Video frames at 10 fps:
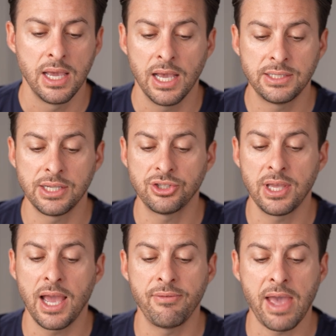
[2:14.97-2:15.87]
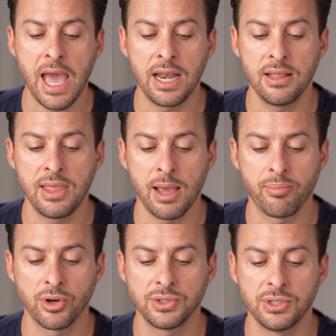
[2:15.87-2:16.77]
Essentially, I've added that
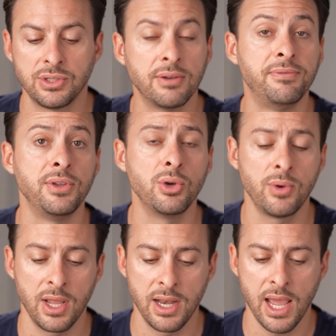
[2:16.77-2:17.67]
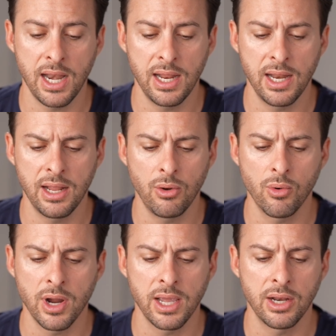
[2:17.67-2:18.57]
person to view and edit it,
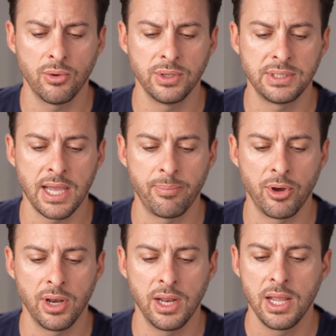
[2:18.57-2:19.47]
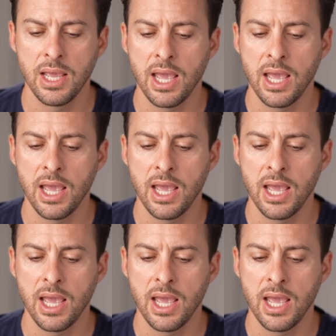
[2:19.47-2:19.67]
or I can always tap on it